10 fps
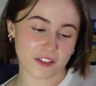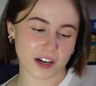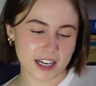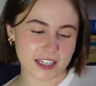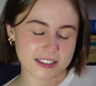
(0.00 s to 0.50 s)

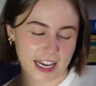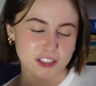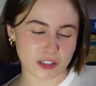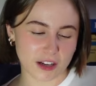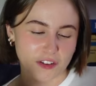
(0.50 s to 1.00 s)
/
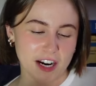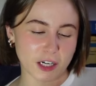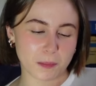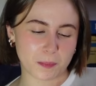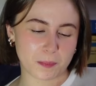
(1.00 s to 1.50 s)
lover and
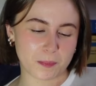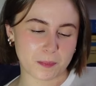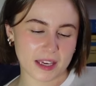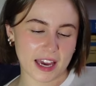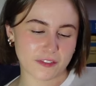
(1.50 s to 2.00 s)
her
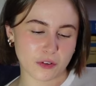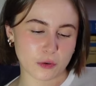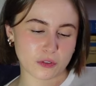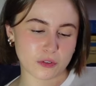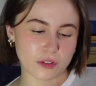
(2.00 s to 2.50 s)
BF who
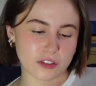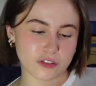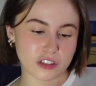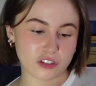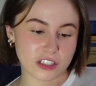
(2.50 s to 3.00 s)
she
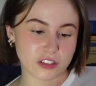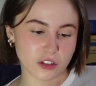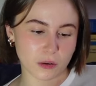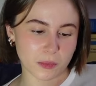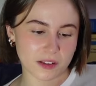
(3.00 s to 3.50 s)
cheated
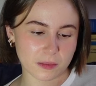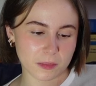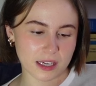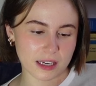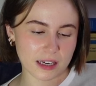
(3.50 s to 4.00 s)
on with
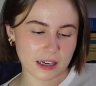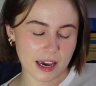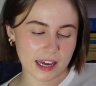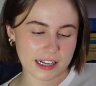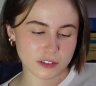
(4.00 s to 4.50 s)
me and
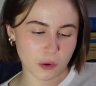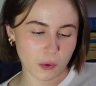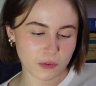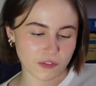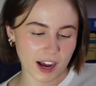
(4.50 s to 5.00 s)
his whole
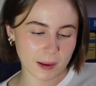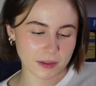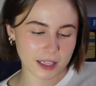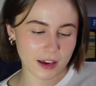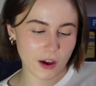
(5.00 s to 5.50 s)

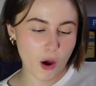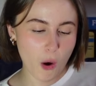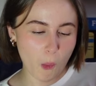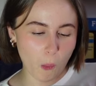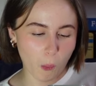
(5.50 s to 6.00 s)
family.
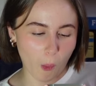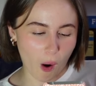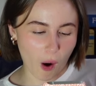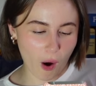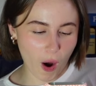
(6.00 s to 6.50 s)

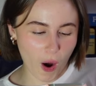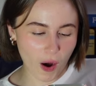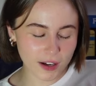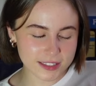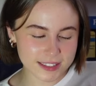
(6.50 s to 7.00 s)

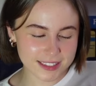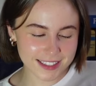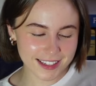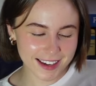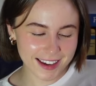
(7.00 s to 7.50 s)
What?
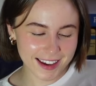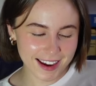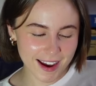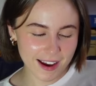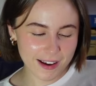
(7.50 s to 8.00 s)

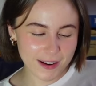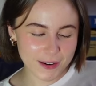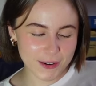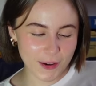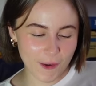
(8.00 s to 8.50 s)

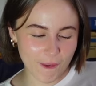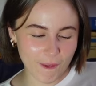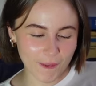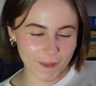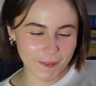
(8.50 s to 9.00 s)

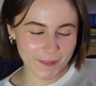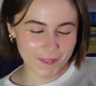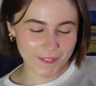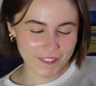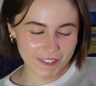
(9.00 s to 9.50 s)

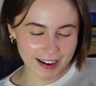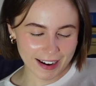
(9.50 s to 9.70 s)
No!